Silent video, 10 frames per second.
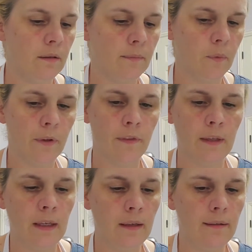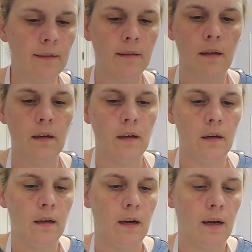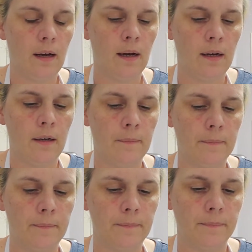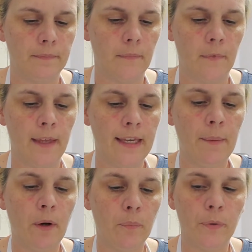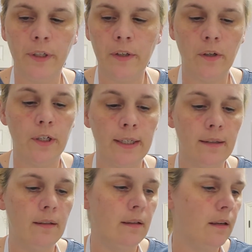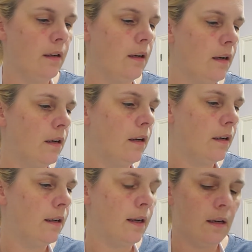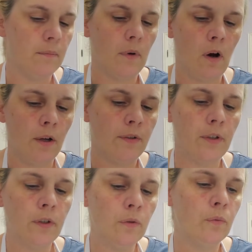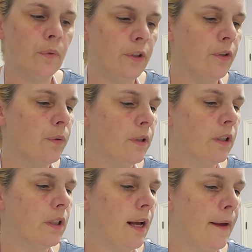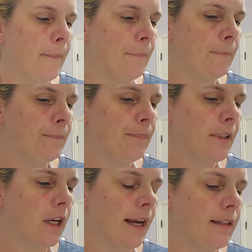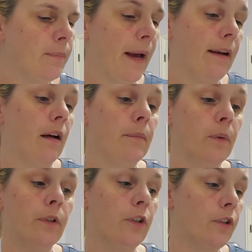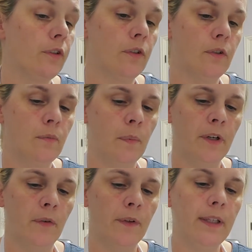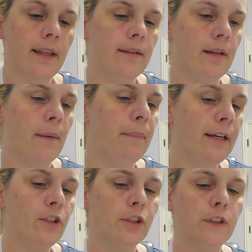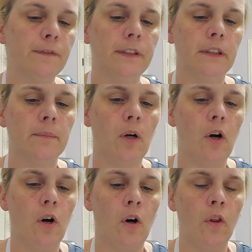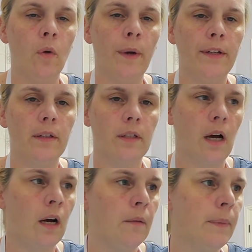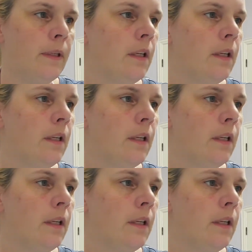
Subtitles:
With these, they came out pretty good. Also, when you're, I hate to back up, but when you're filling these up, make sure you fill them all the way to the top.